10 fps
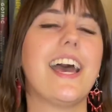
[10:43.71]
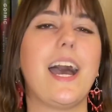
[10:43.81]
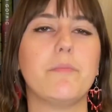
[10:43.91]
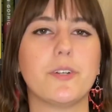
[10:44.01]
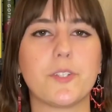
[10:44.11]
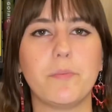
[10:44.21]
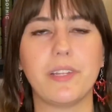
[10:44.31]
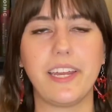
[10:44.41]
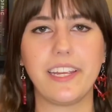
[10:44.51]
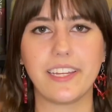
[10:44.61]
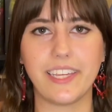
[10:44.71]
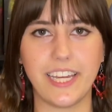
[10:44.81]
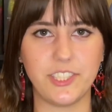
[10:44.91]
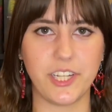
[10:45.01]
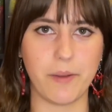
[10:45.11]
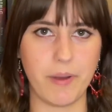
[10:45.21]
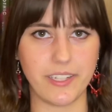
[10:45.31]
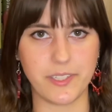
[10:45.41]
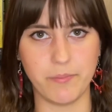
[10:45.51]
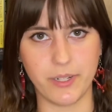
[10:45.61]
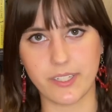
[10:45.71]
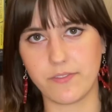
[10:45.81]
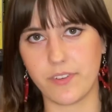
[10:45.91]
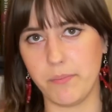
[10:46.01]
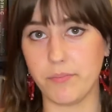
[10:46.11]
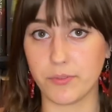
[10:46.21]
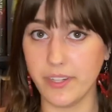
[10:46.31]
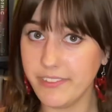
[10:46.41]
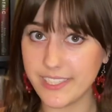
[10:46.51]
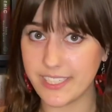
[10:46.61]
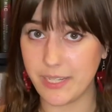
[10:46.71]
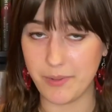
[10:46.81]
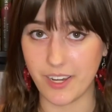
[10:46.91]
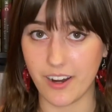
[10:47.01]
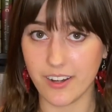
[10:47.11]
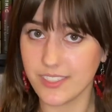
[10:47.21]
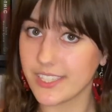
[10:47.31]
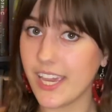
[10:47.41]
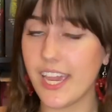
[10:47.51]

I'm also planning on catching up on some books from previous TBRs,